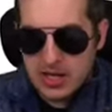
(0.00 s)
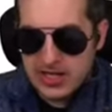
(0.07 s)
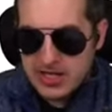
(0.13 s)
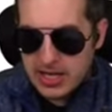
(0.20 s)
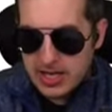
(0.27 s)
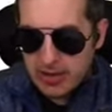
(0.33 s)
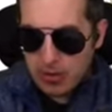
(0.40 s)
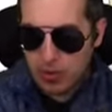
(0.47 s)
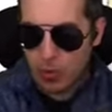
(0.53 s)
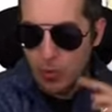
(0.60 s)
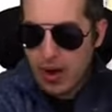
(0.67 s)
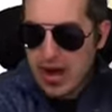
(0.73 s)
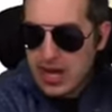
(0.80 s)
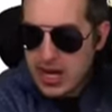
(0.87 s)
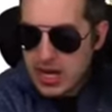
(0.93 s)
Is he
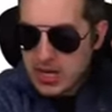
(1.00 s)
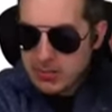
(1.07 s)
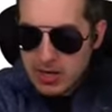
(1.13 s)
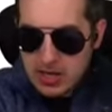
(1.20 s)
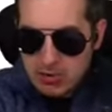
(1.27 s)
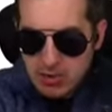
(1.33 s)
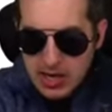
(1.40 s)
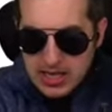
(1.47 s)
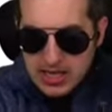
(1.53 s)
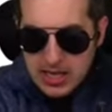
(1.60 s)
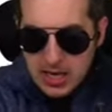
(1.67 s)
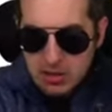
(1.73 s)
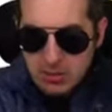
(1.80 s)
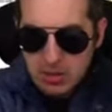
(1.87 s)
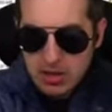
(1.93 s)
threatening me right
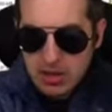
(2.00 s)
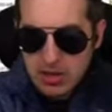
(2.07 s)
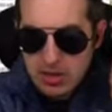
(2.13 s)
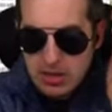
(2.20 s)
now?